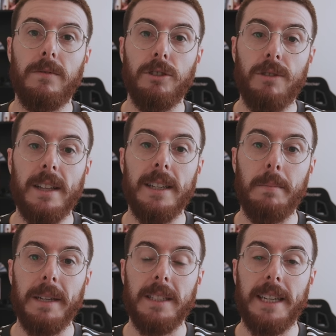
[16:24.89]
struggling
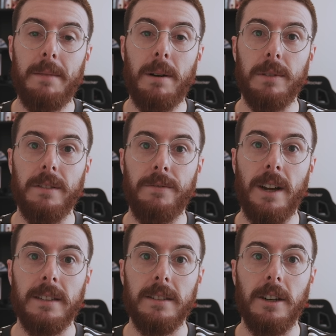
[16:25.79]
a bit to keep up with the
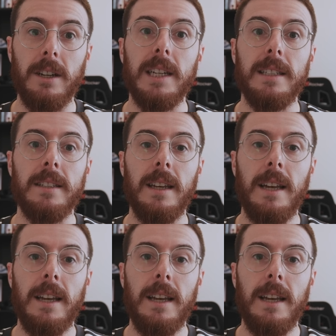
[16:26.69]
front guys.